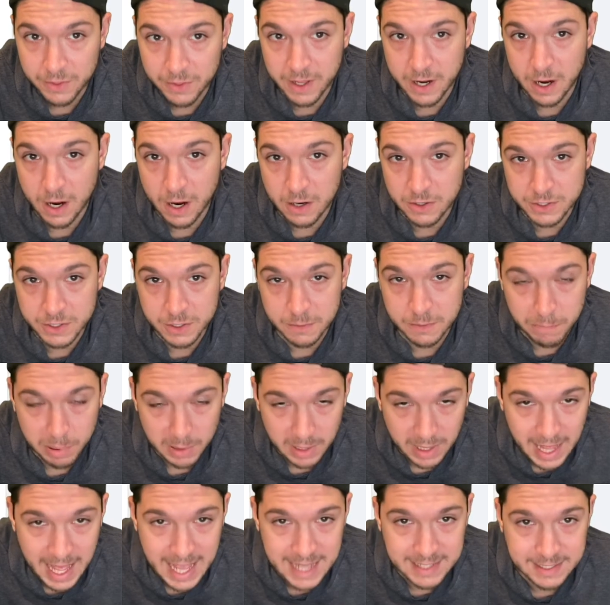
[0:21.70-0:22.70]
there are some
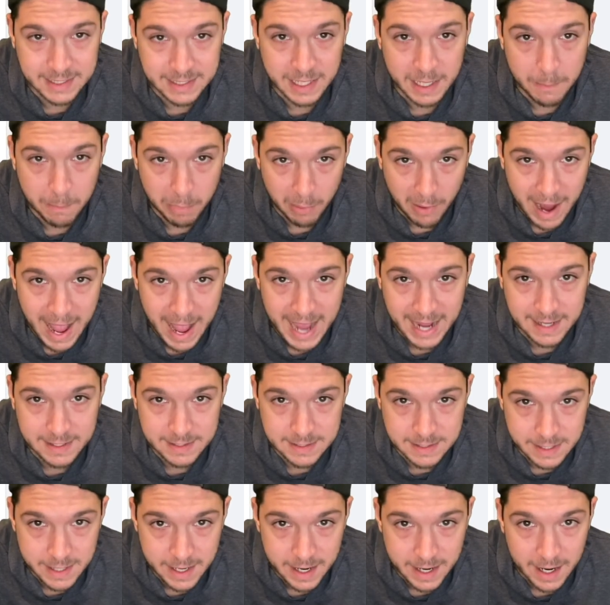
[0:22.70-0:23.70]
plastic
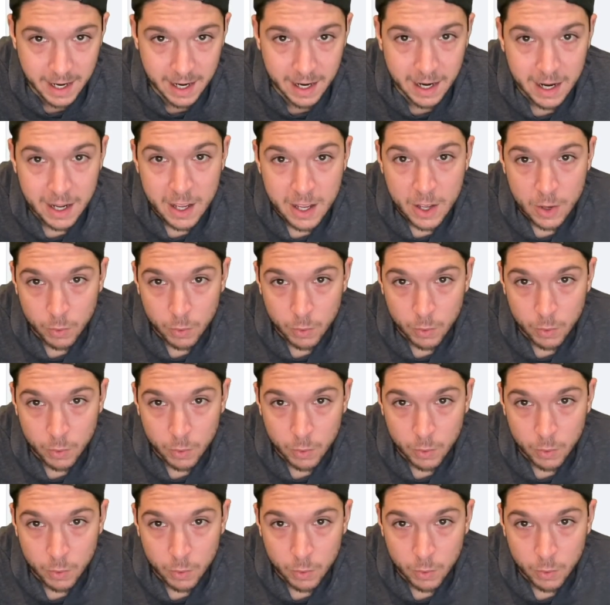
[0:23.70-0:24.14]
brackets there.